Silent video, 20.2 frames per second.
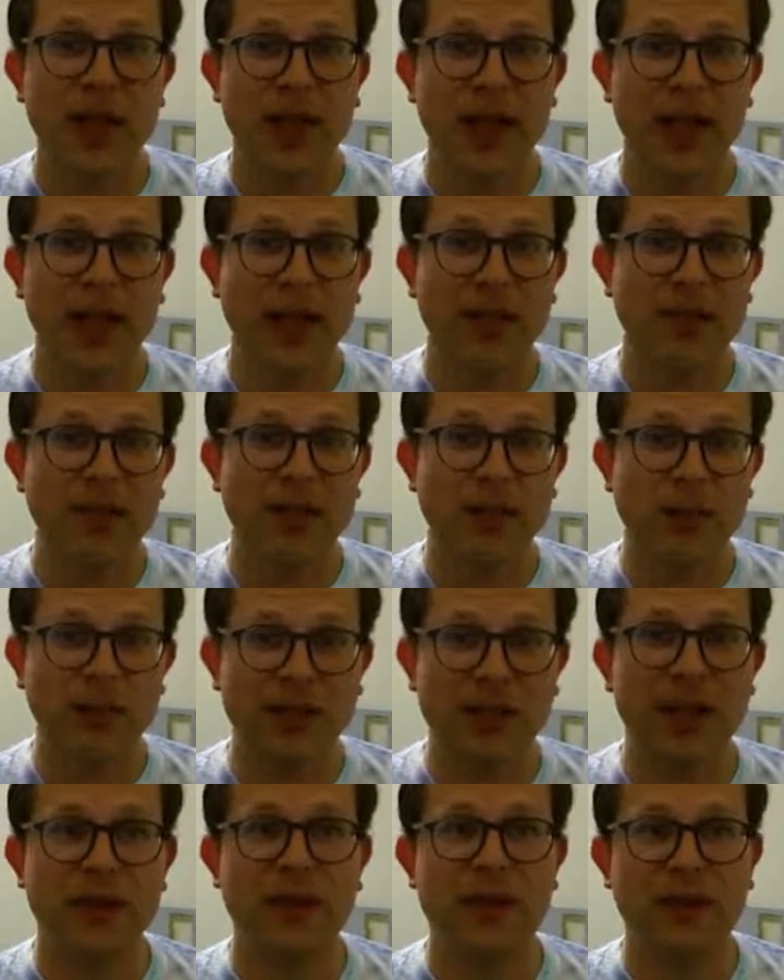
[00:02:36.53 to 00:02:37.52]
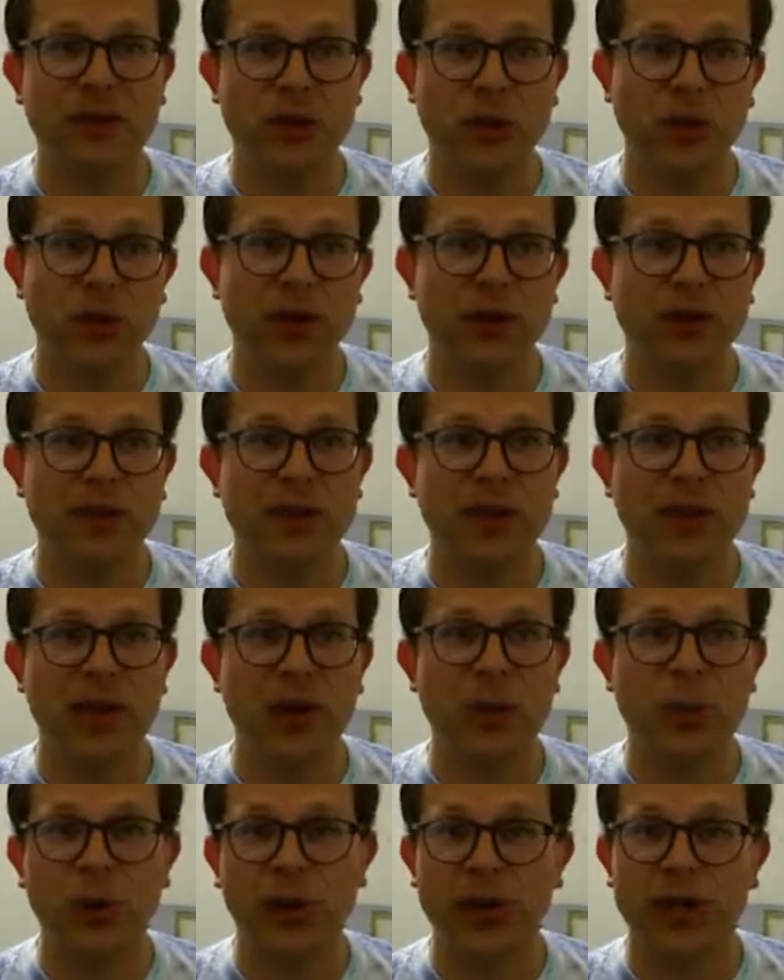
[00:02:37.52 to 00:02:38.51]
And this was on this course, uh,
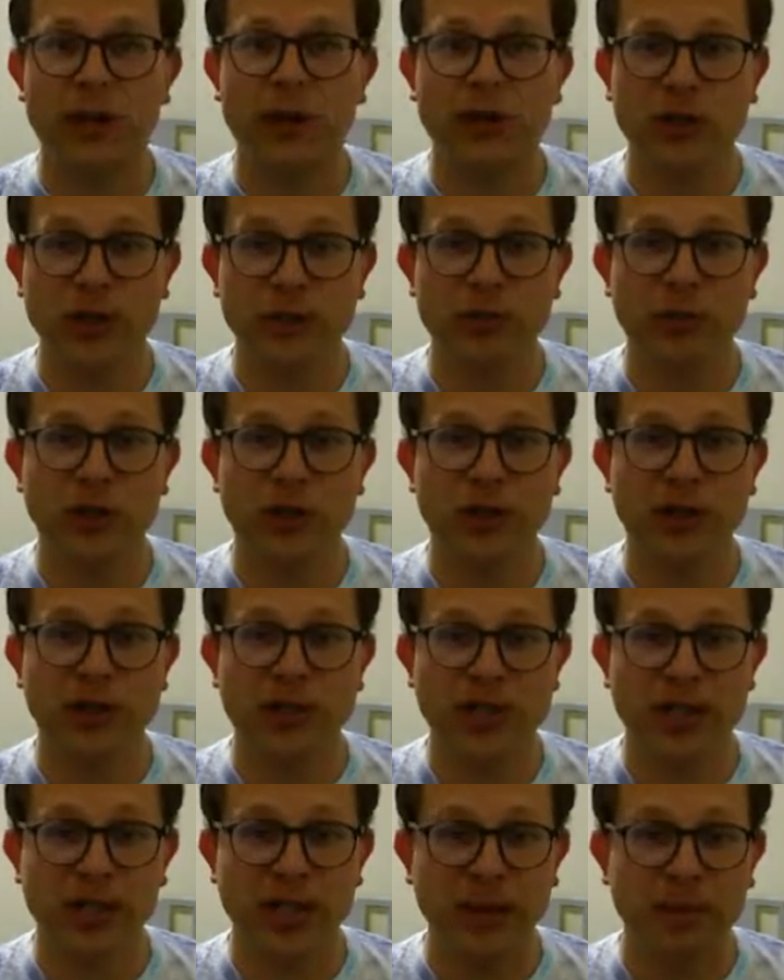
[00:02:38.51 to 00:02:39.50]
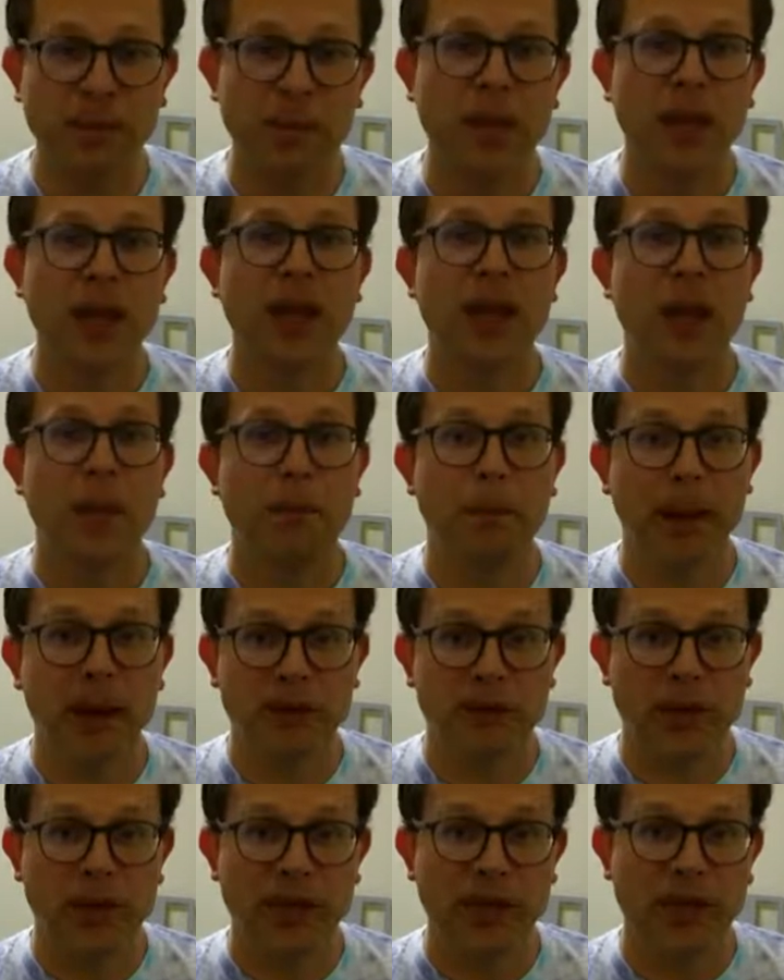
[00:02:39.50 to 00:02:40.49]
Wario Shipyard T by
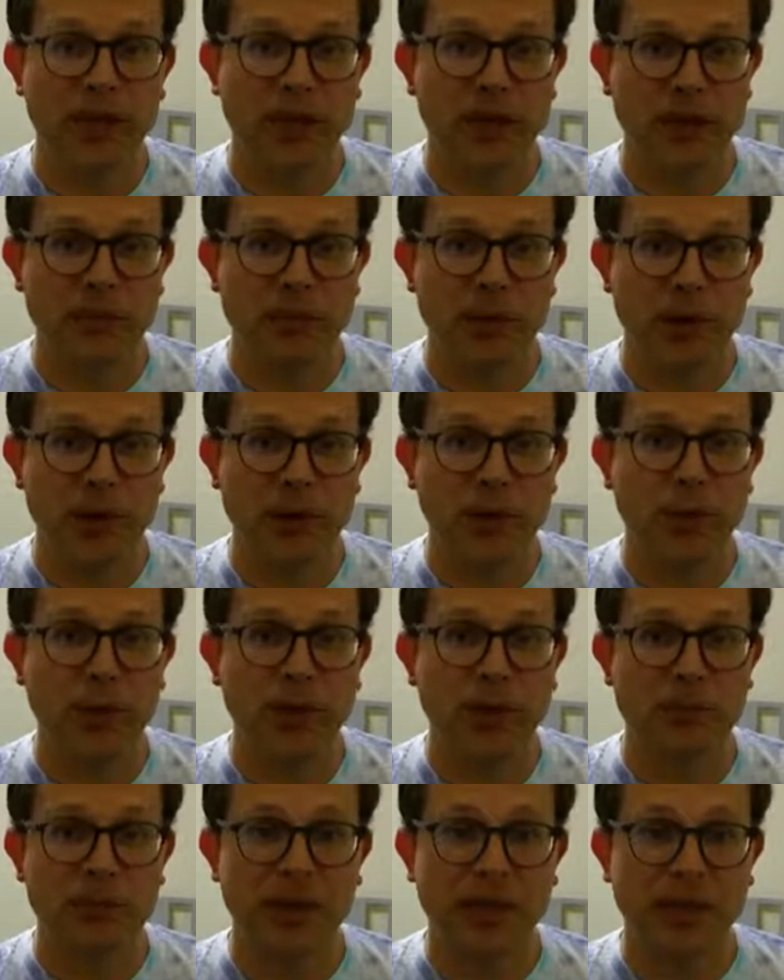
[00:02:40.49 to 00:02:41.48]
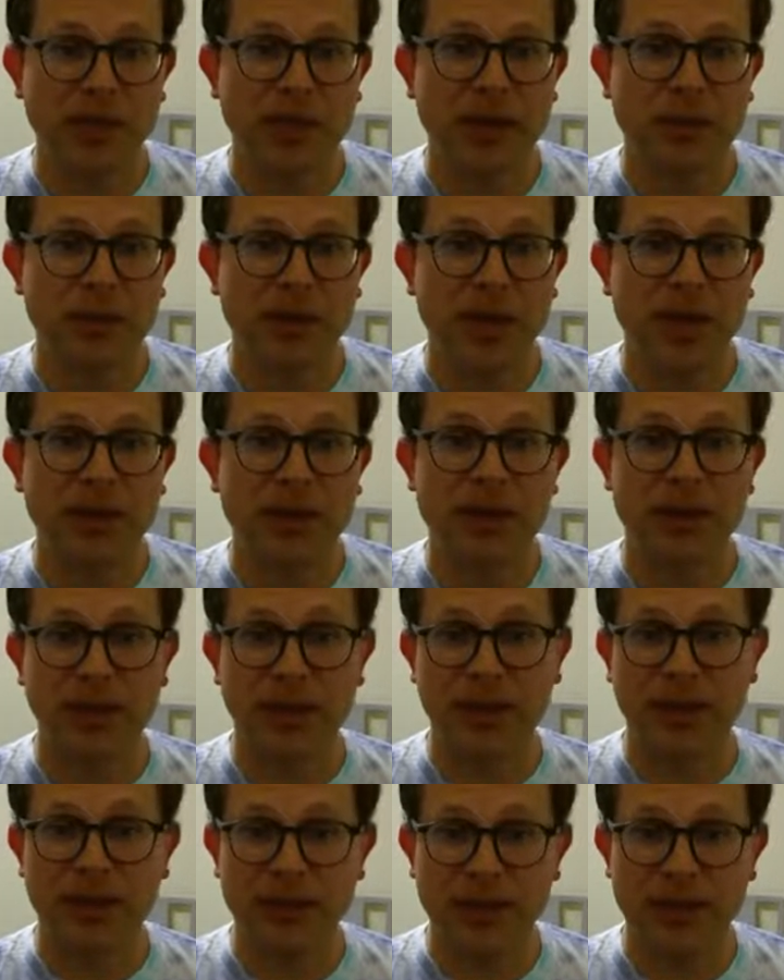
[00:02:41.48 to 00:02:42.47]
running auto mode with Peach Happy as a
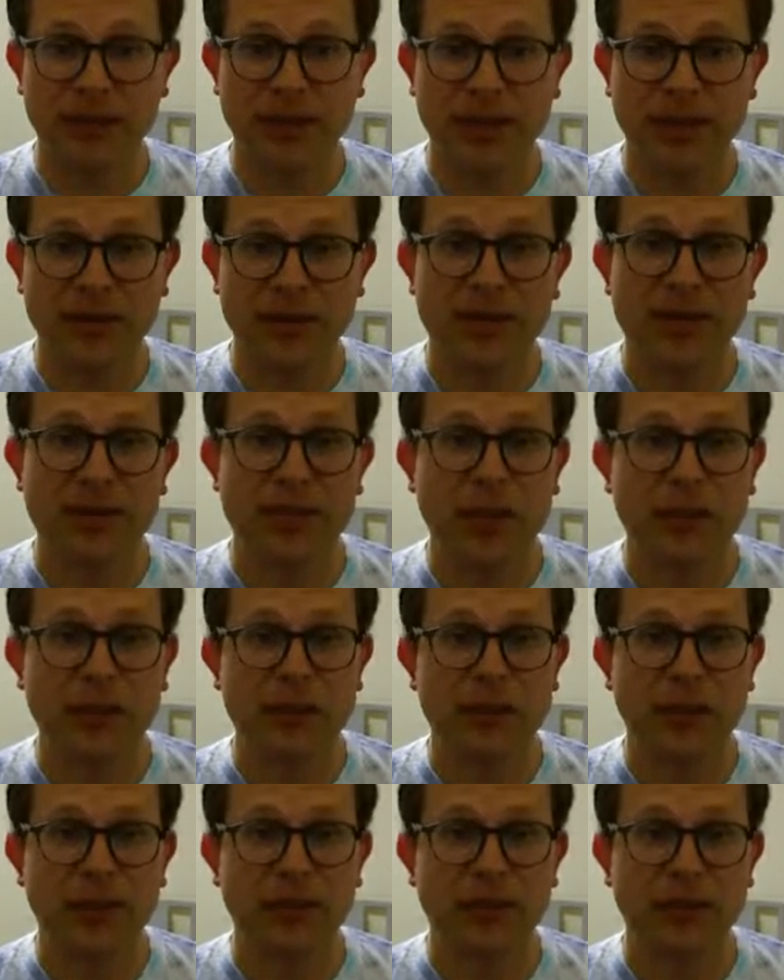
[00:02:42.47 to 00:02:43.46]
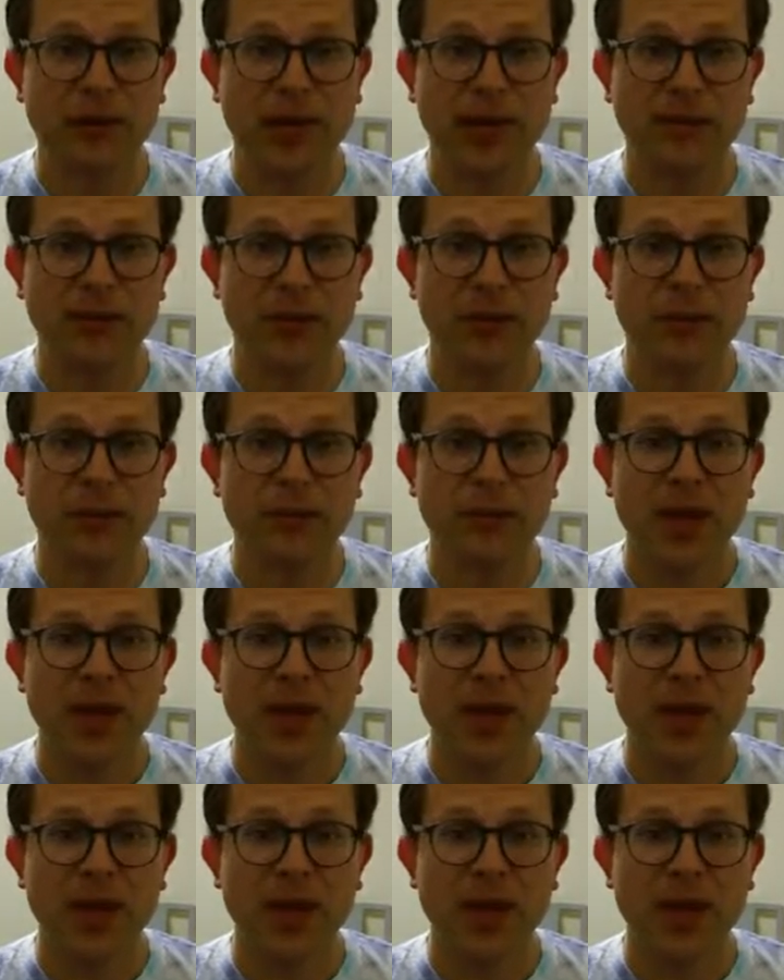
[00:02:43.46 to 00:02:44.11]
lucky 7, top shelf driver.